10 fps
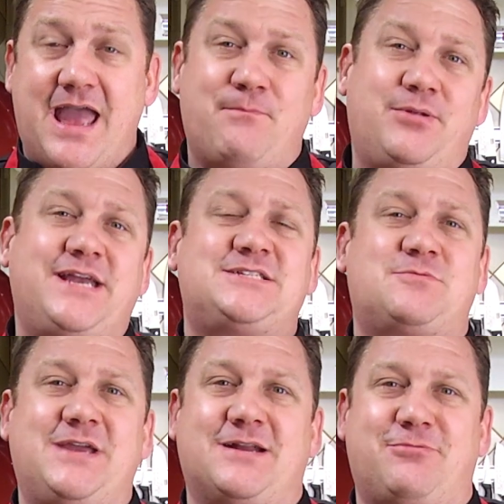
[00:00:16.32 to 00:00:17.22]
and placed
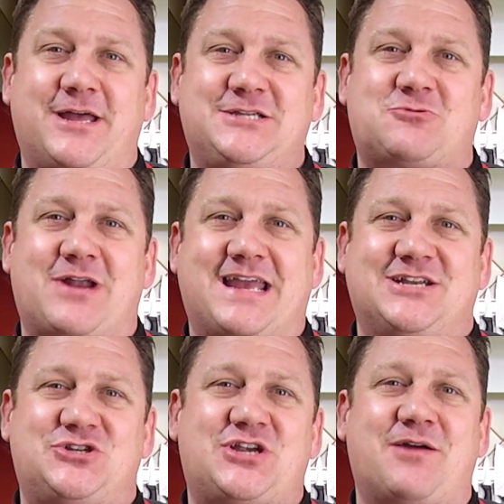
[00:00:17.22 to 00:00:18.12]
me in a place where I
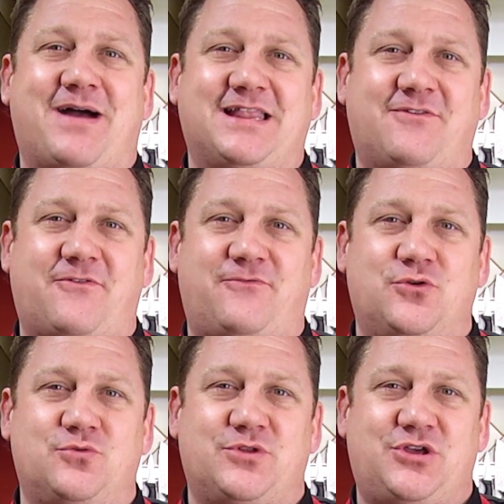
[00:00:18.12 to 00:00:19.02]
can share my love of
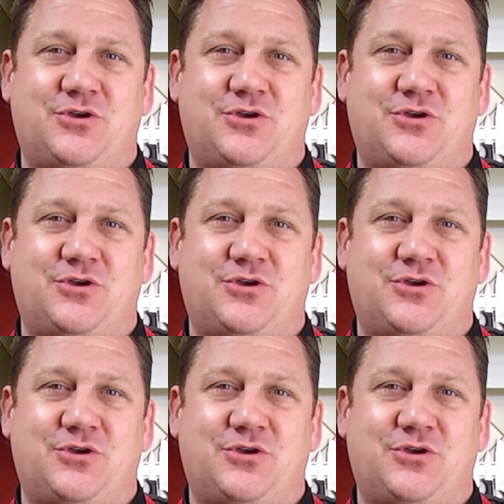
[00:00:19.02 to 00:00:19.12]
food with